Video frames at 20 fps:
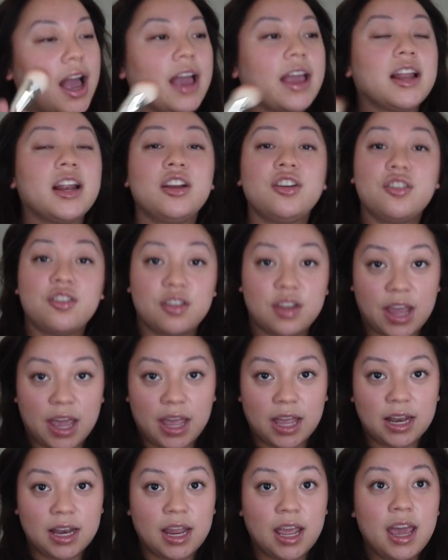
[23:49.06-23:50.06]
can
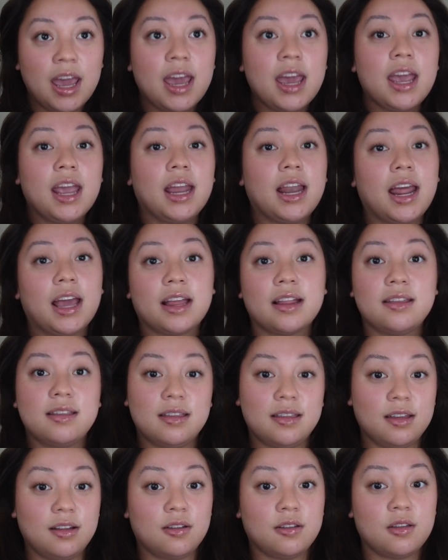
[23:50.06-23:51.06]
understand and I can
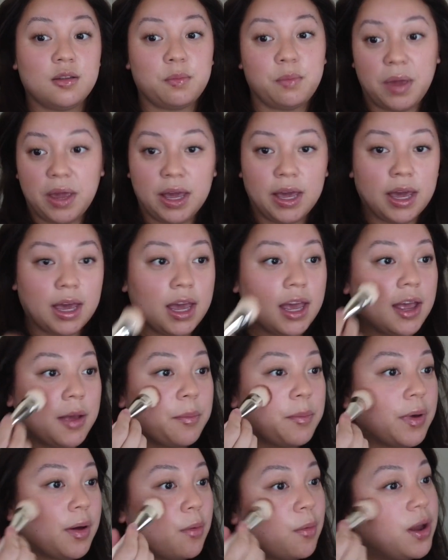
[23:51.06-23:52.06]
still speak it,
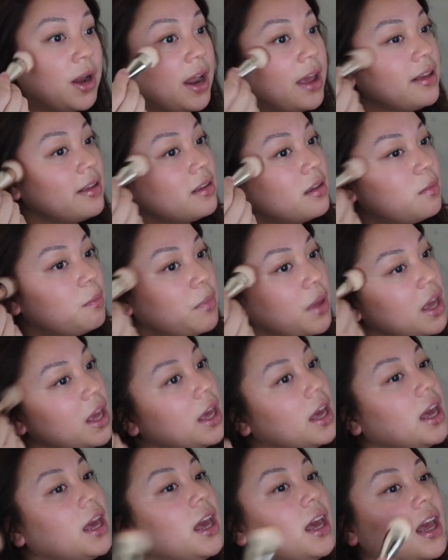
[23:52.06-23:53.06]
but when I speak
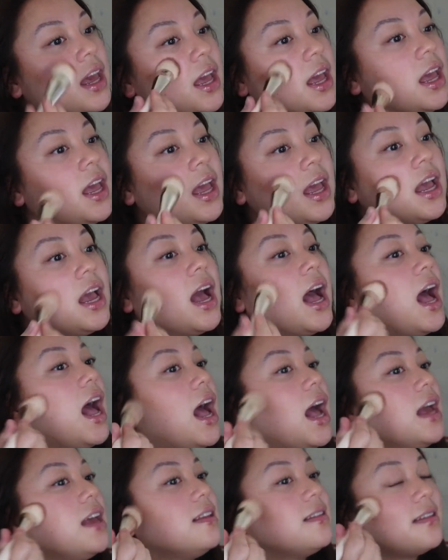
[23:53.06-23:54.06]
it,
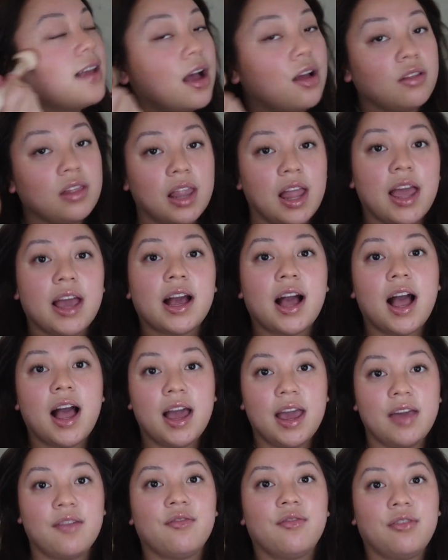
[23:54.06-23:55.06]
I sound like I
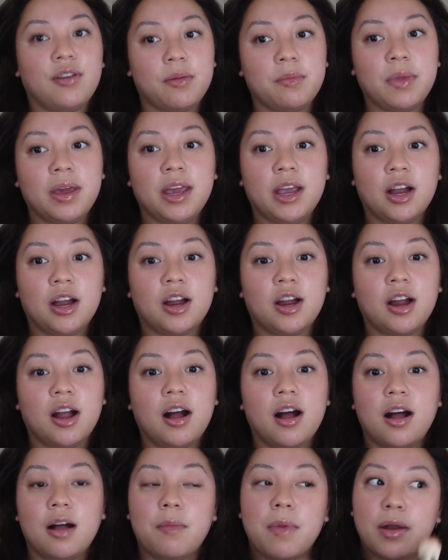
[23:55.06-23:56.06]
am from here.
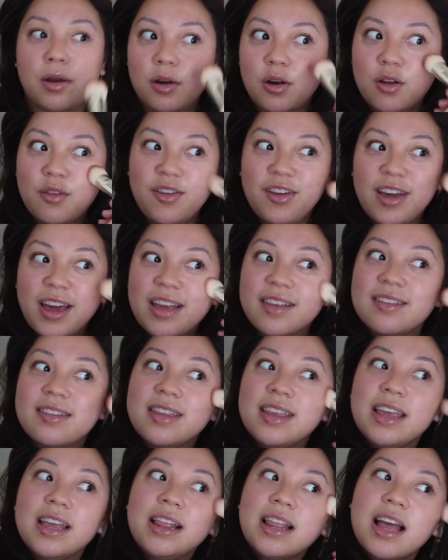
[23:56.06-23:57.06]
I don't know if you guys
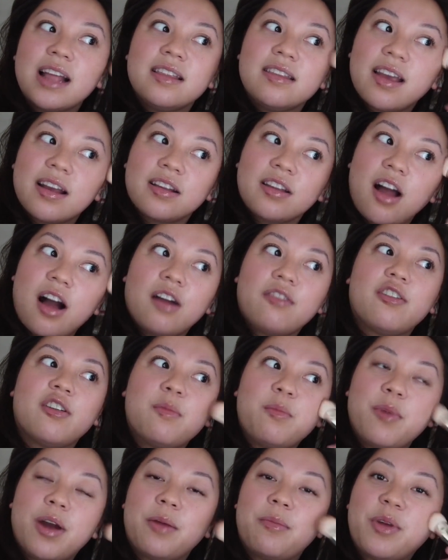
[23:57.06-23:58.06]
seen that TikTok from
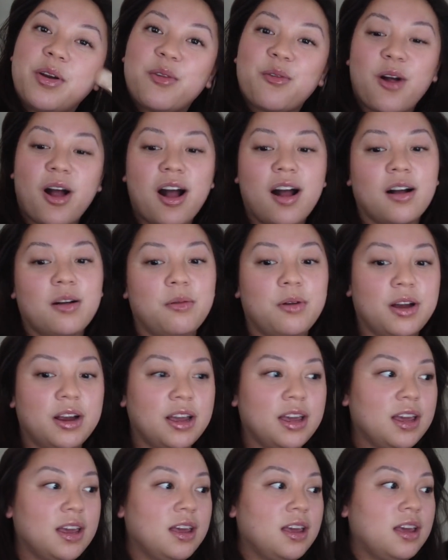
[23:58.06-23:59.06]
Bretman Rock where
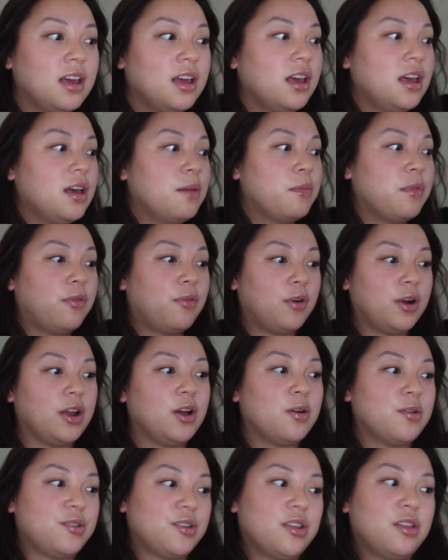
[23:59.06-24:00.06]
before he
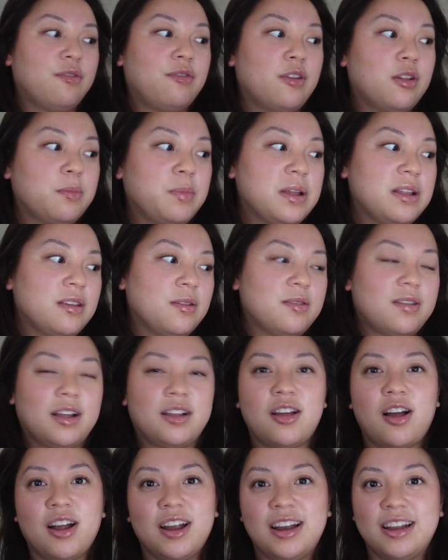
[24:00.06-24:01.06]
goes to the Philippines, he was like
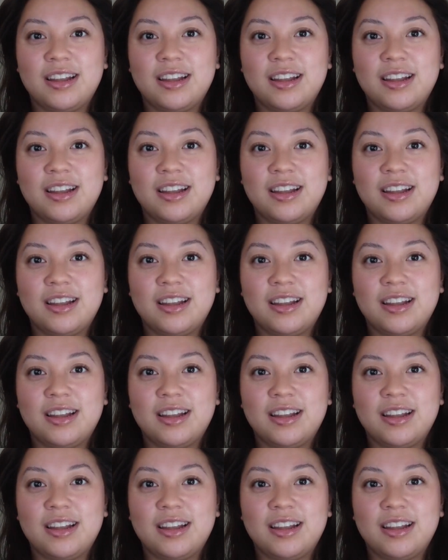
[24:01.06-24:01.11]
talking in